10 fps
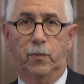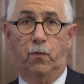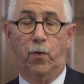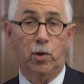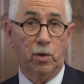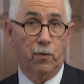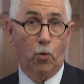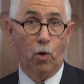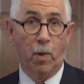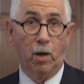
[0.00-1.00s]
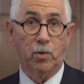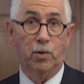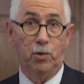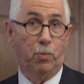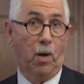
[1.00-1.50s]
First and foremost,
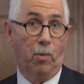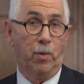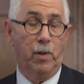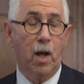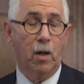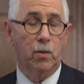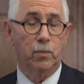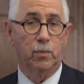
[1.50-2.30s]
as you probably know,